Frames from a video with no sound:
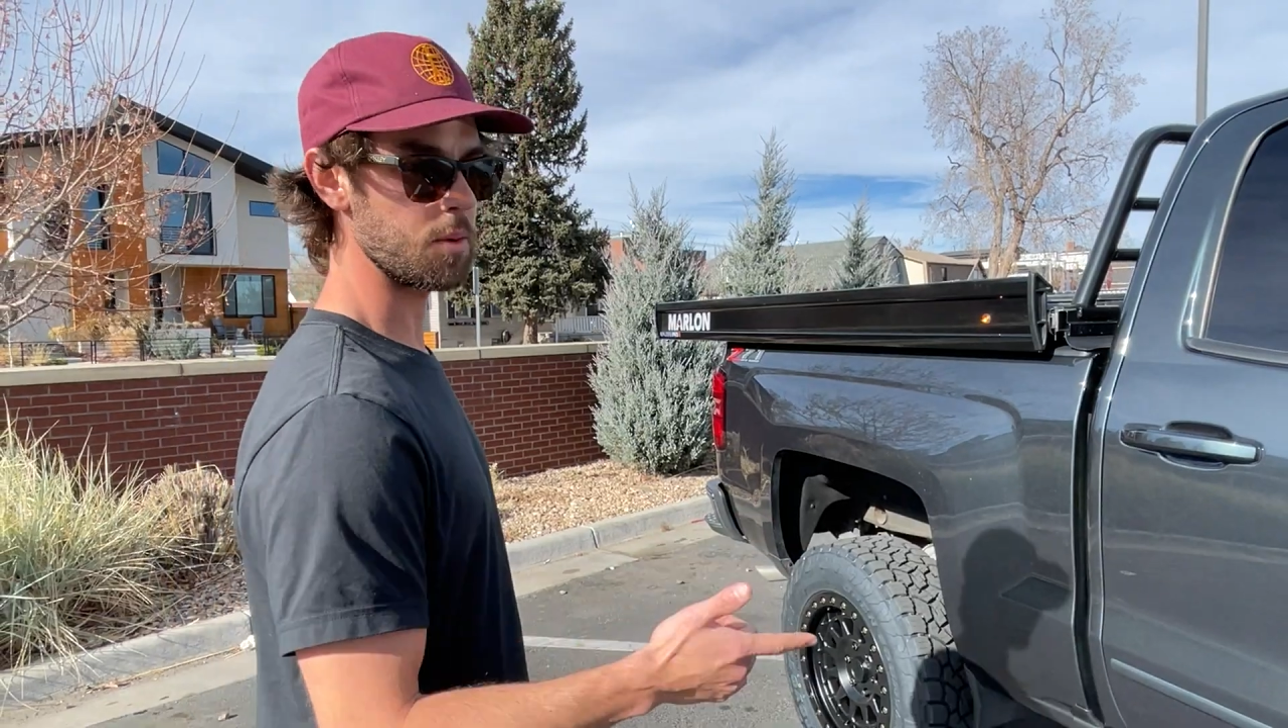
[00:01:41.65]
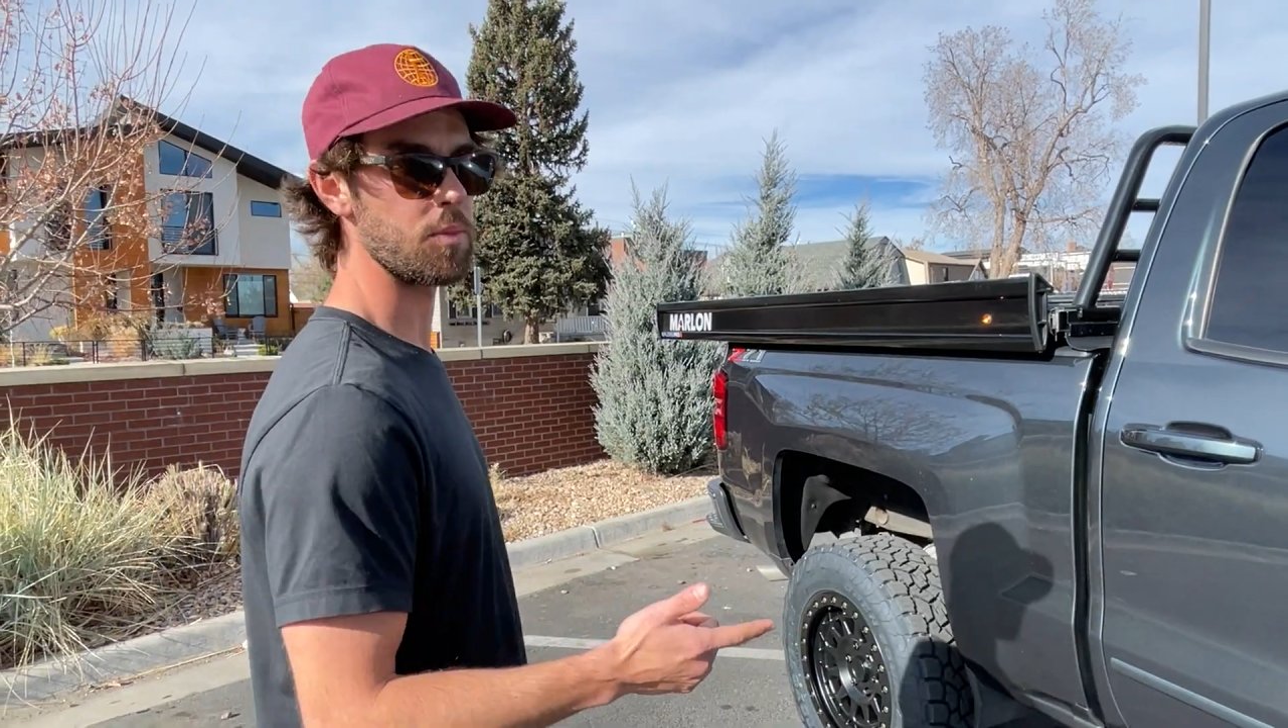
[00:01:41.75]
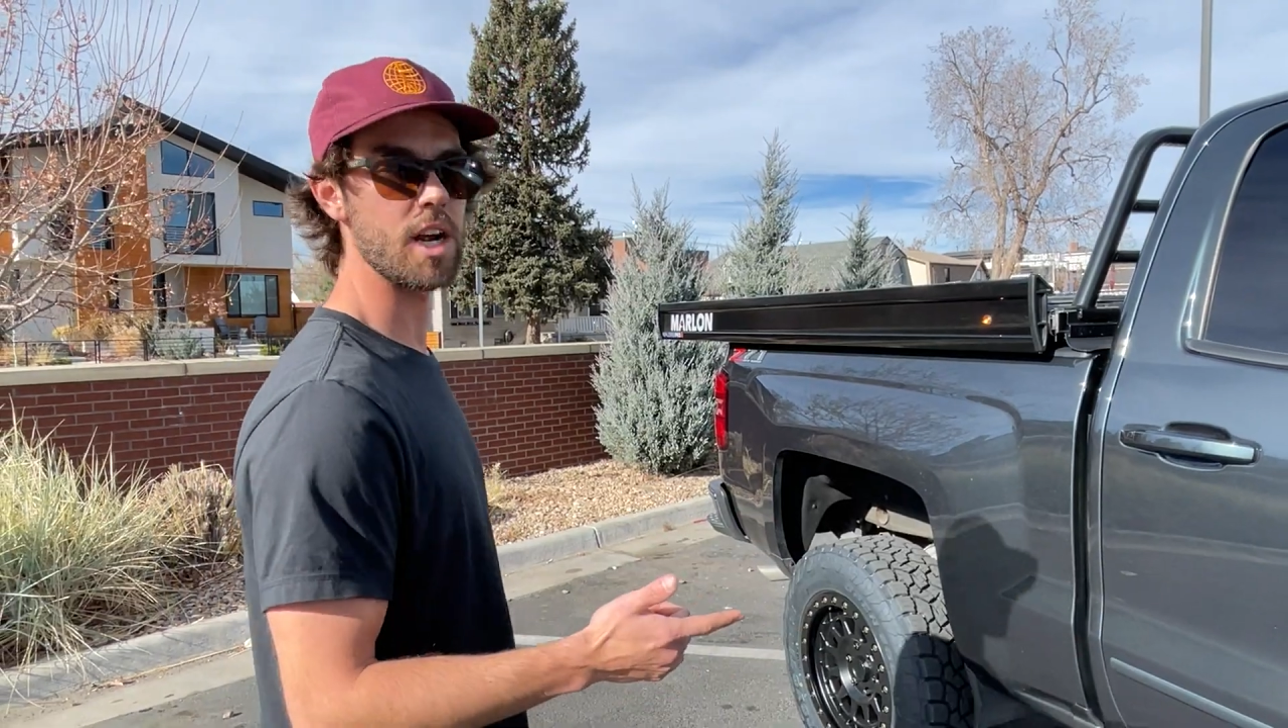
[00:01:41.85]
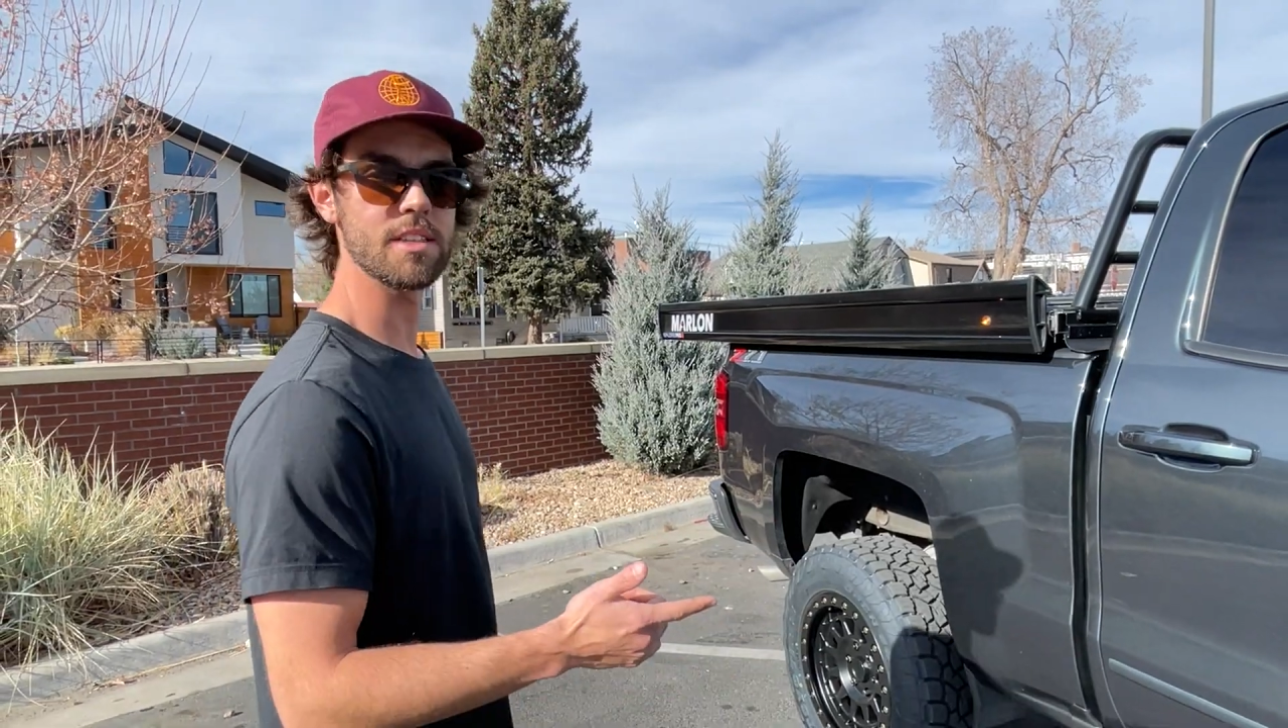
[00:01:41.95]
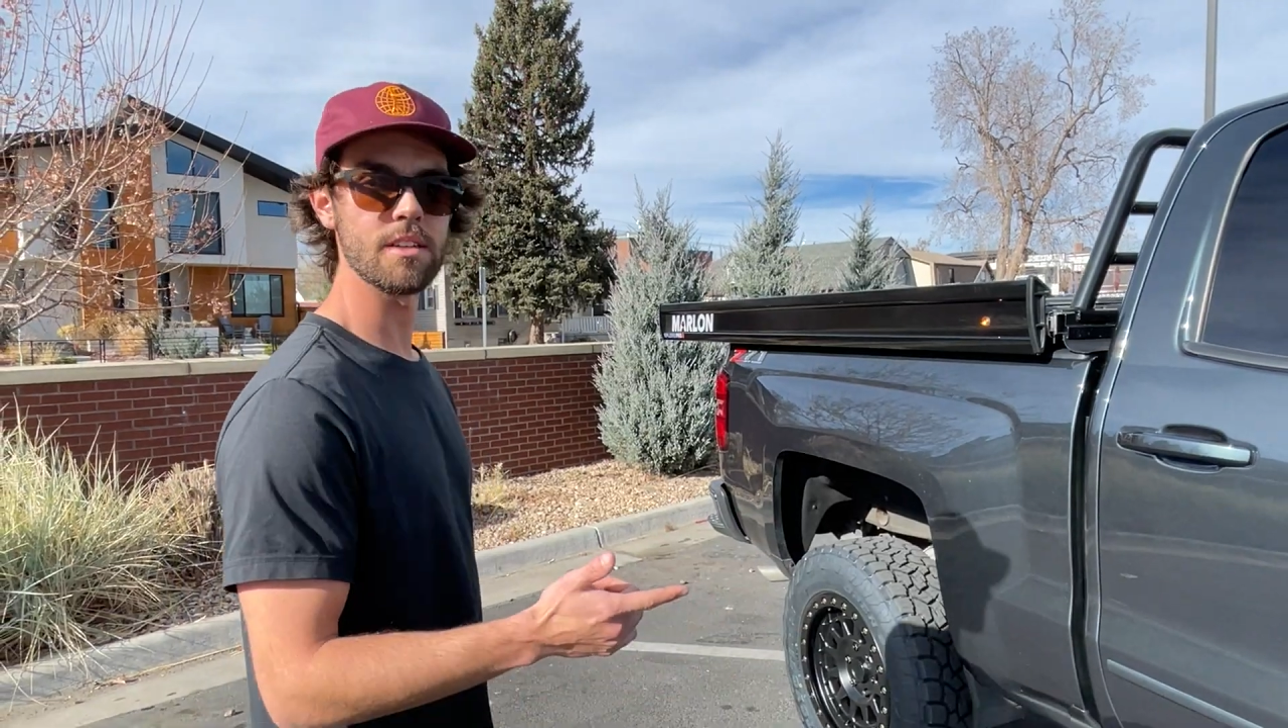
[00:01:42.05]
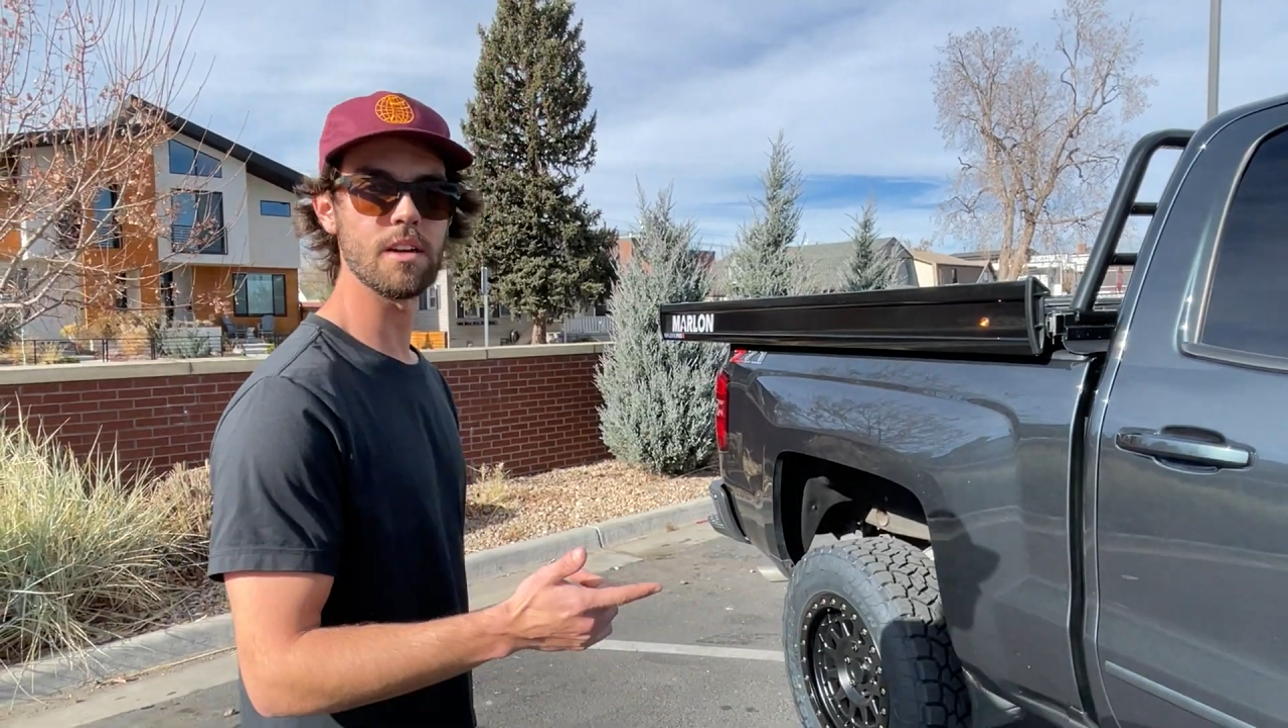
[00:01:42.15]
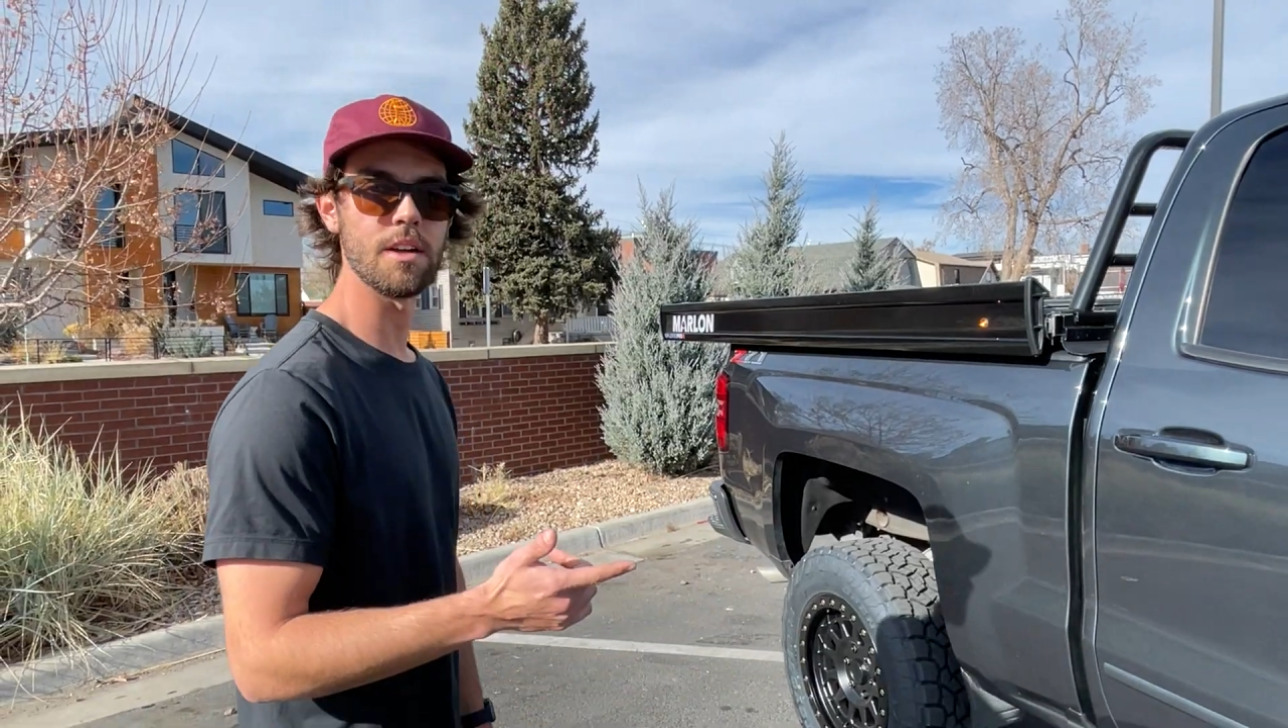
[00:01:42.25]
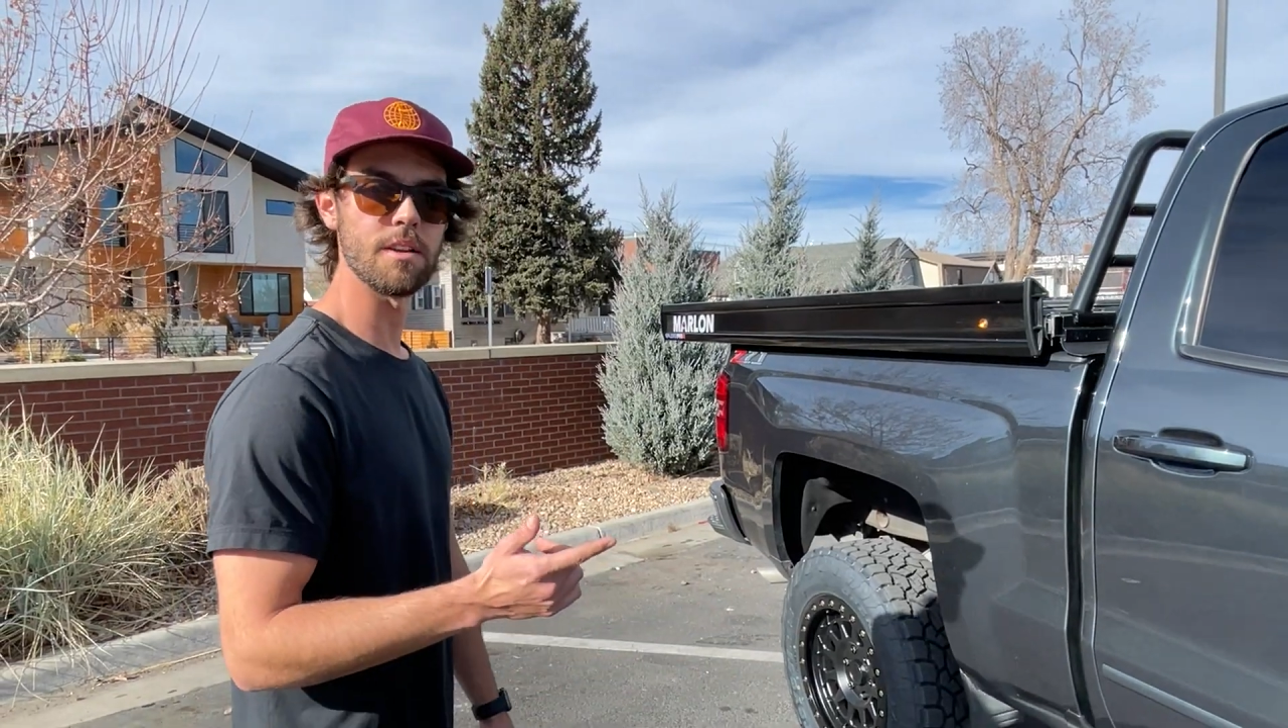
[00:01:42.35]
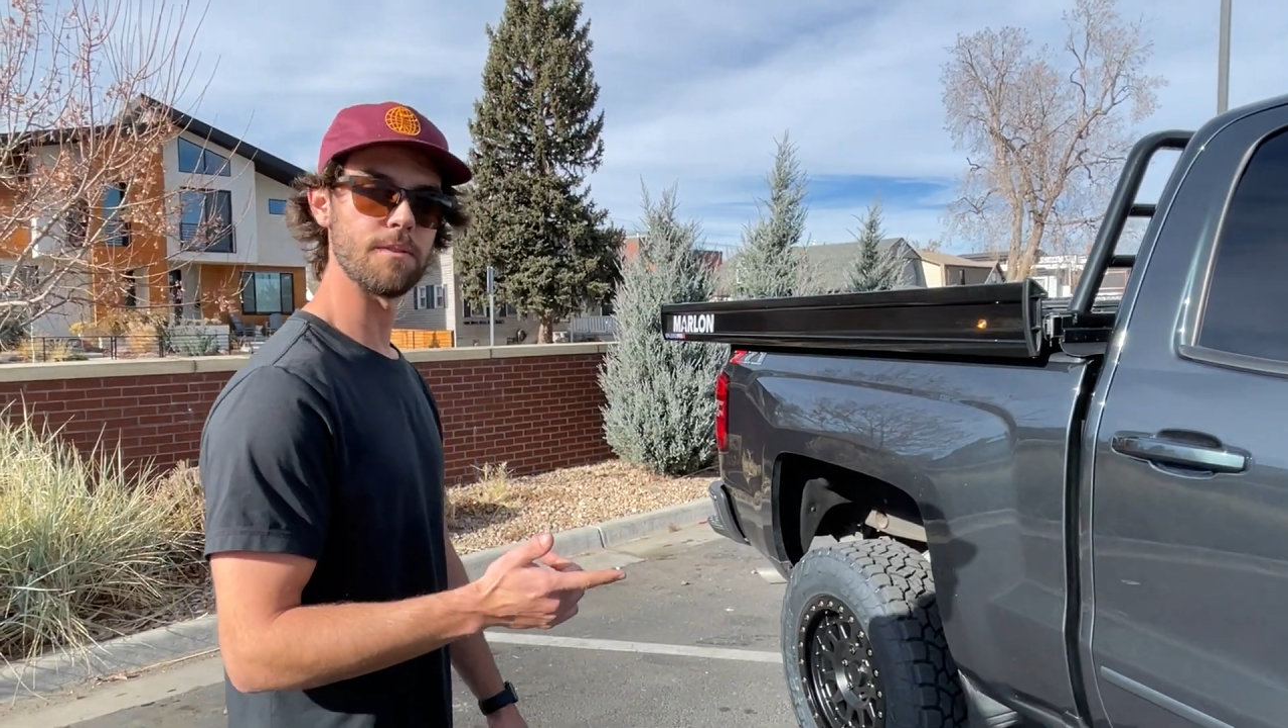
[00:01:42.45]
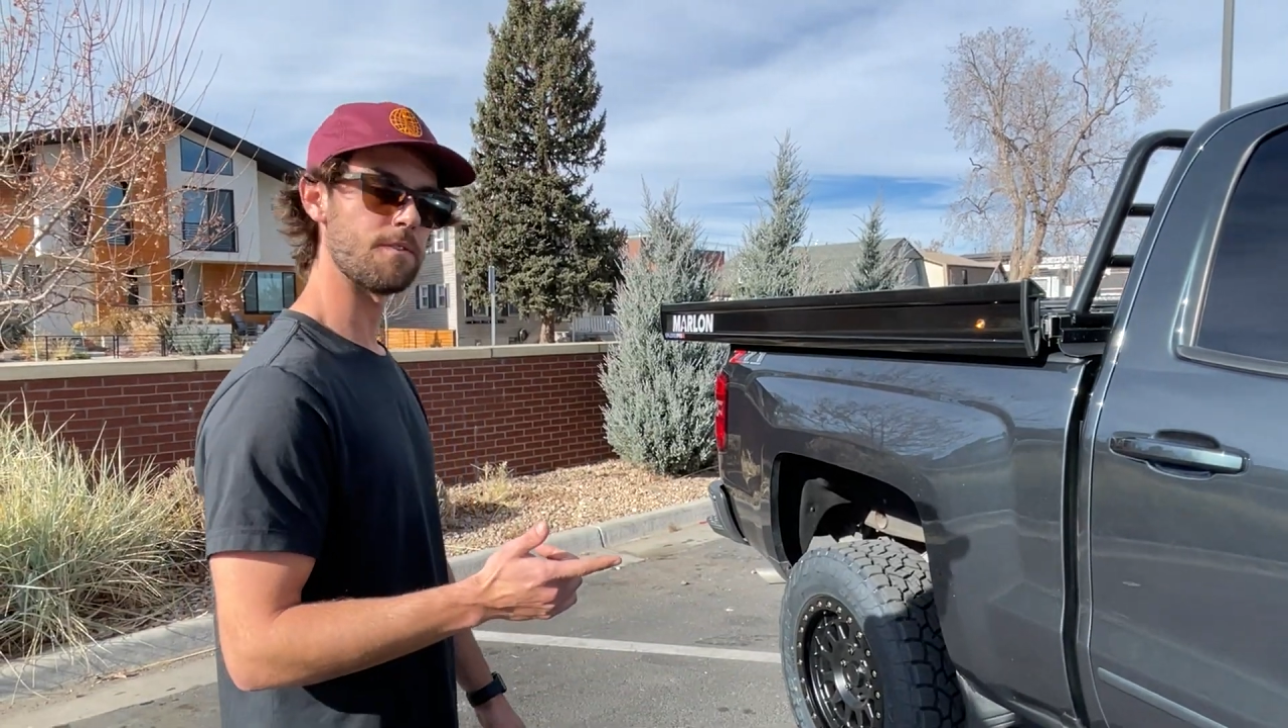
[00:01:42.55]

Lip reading: compressor under the